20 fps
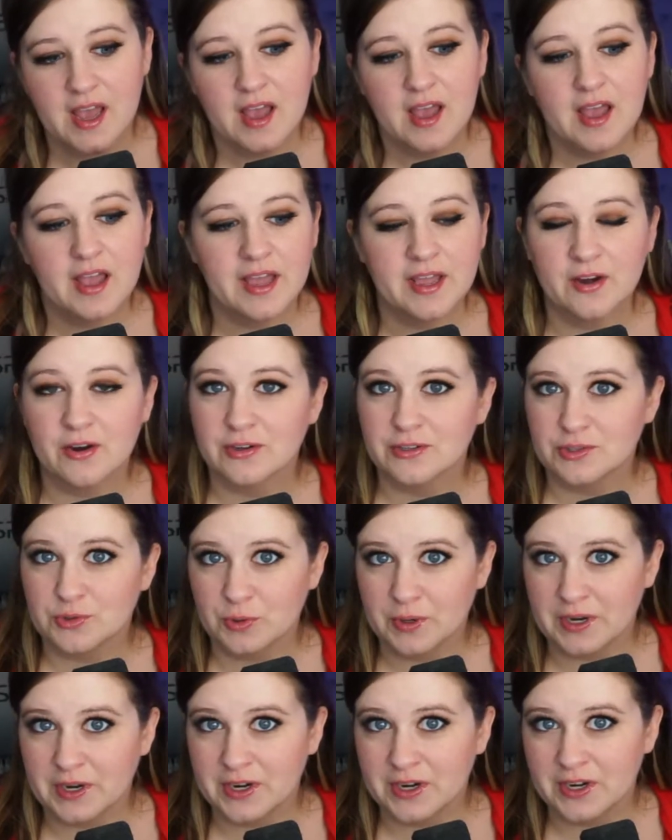and on
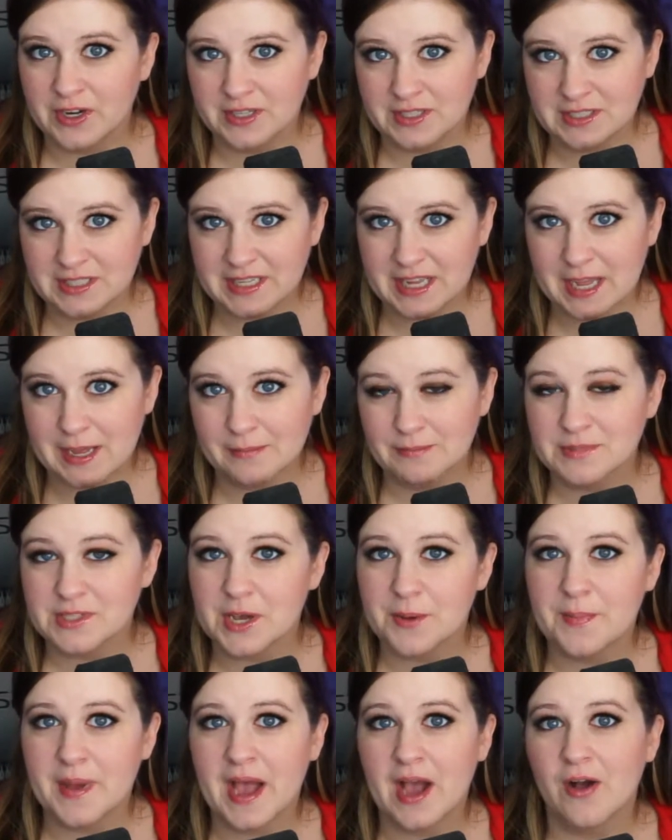Twitter DMs
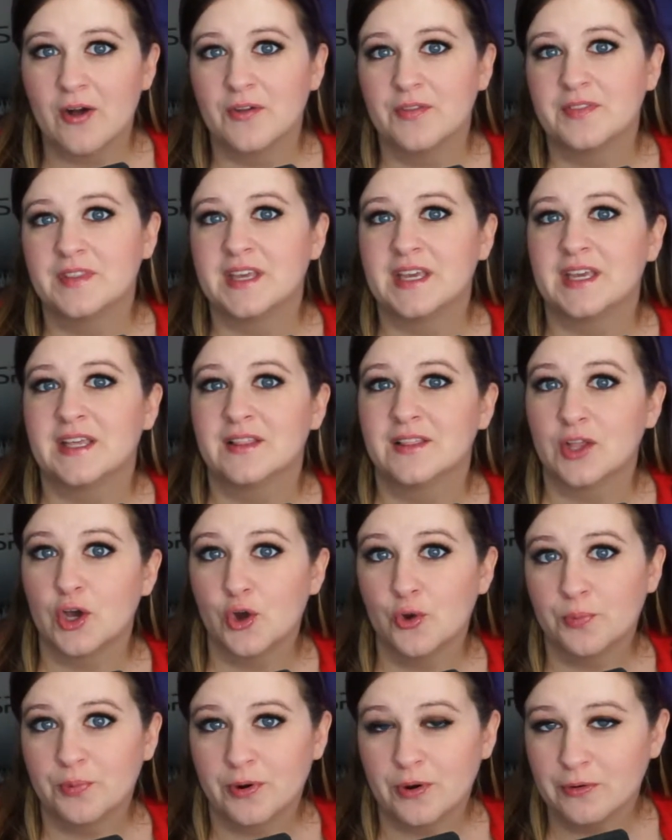about the
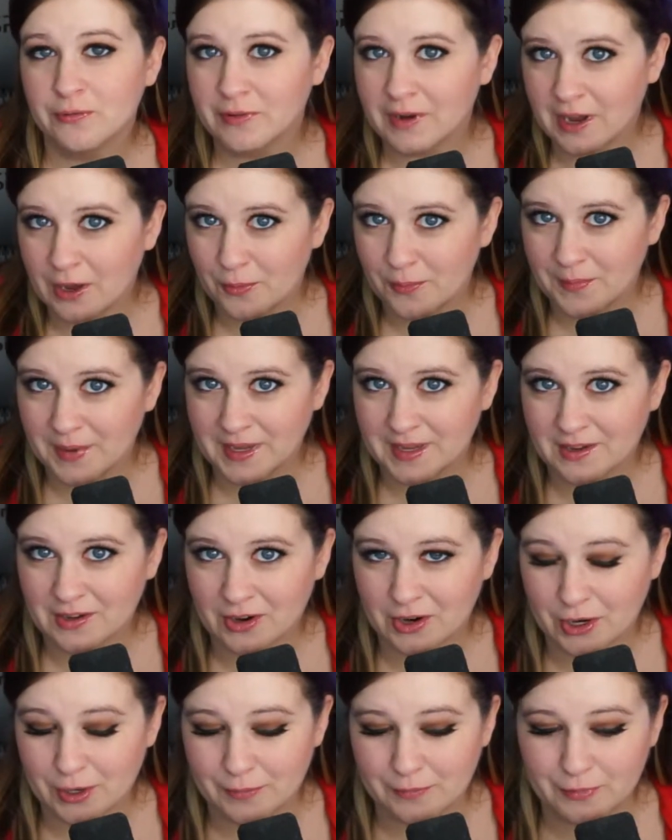low profile mic
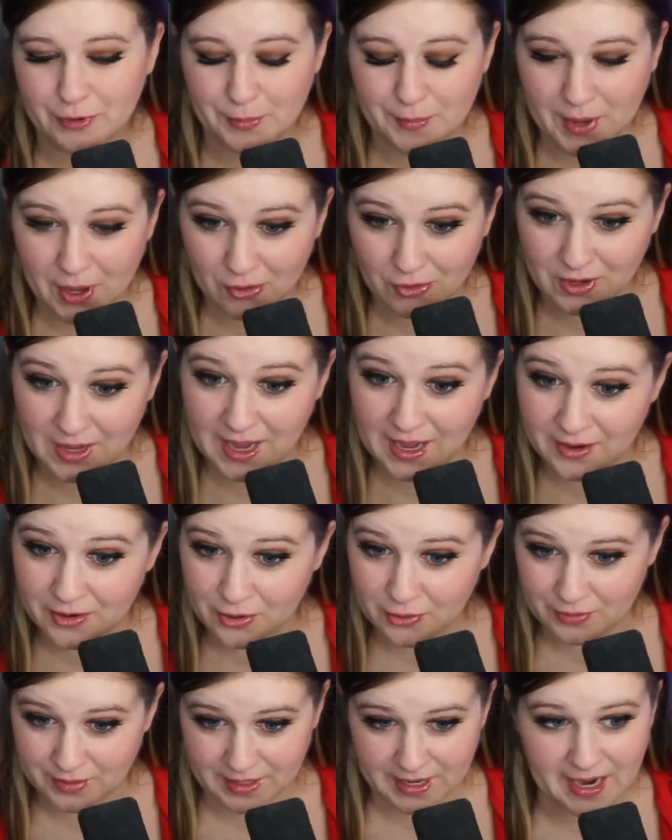arm from
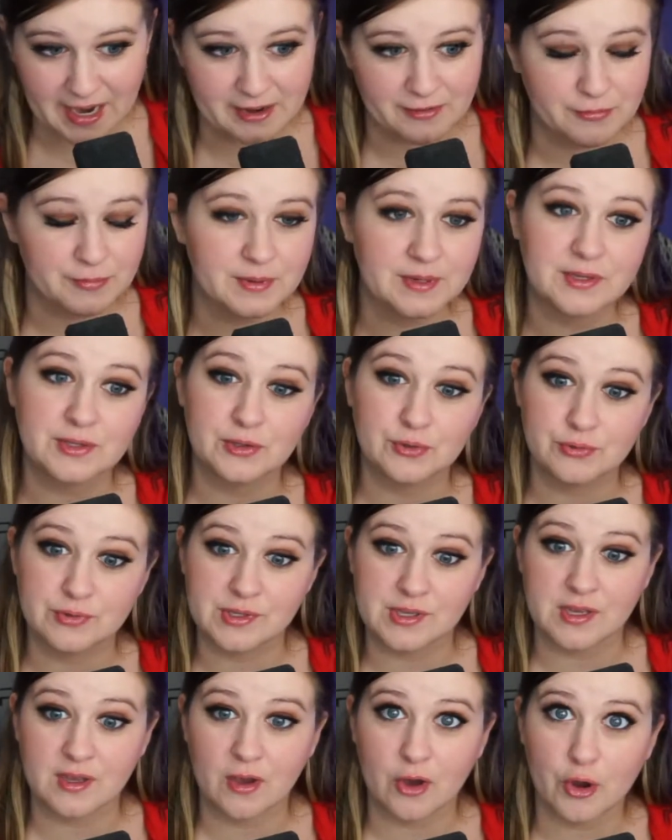Elgato that I've been
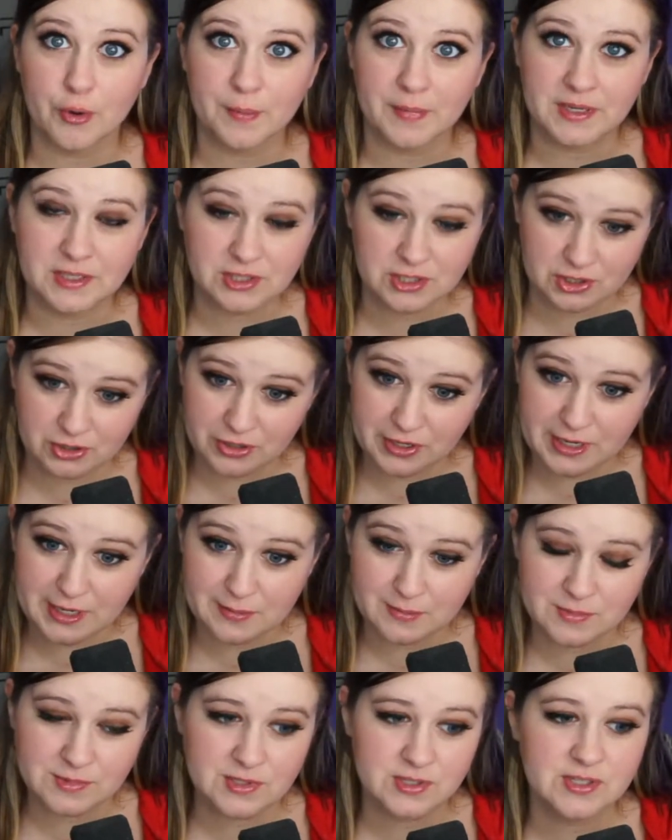using on my
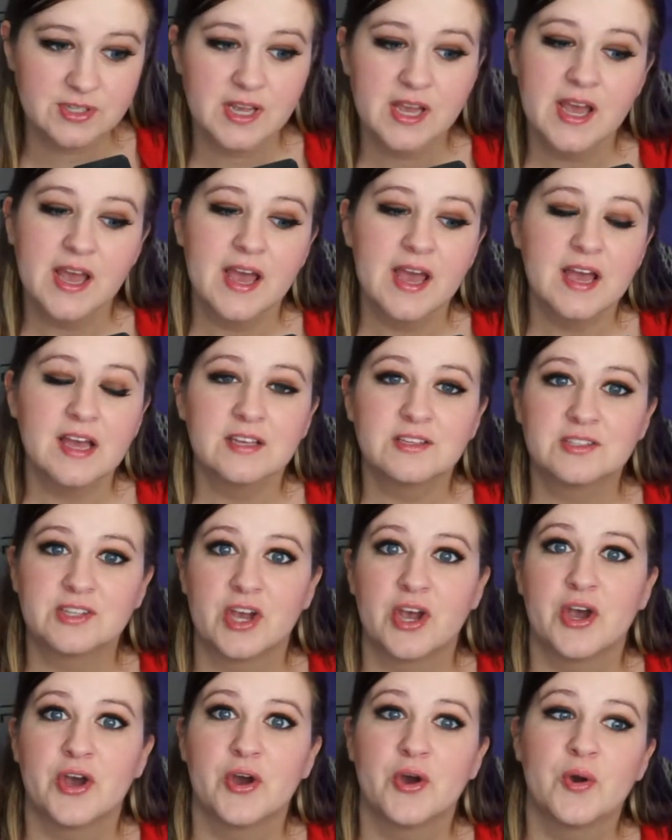streams.
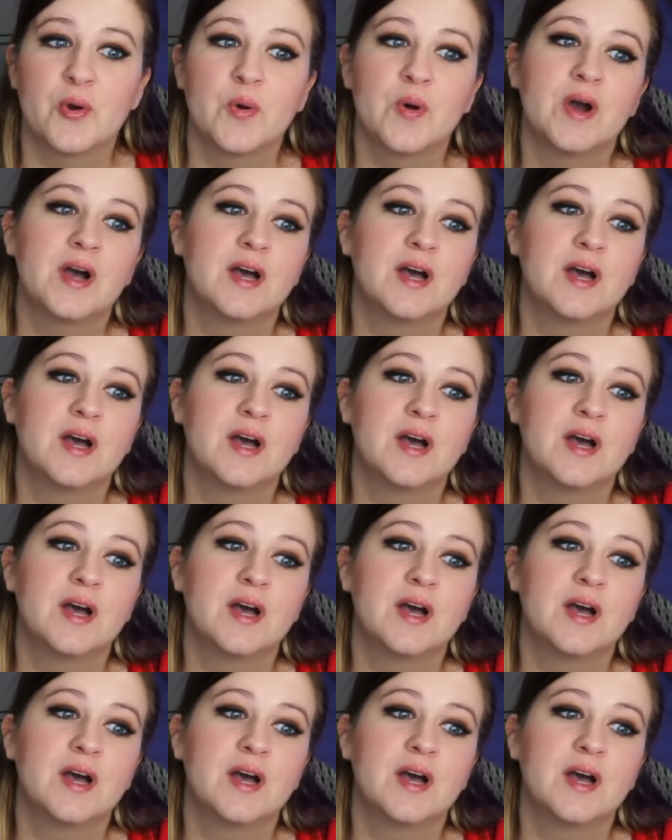So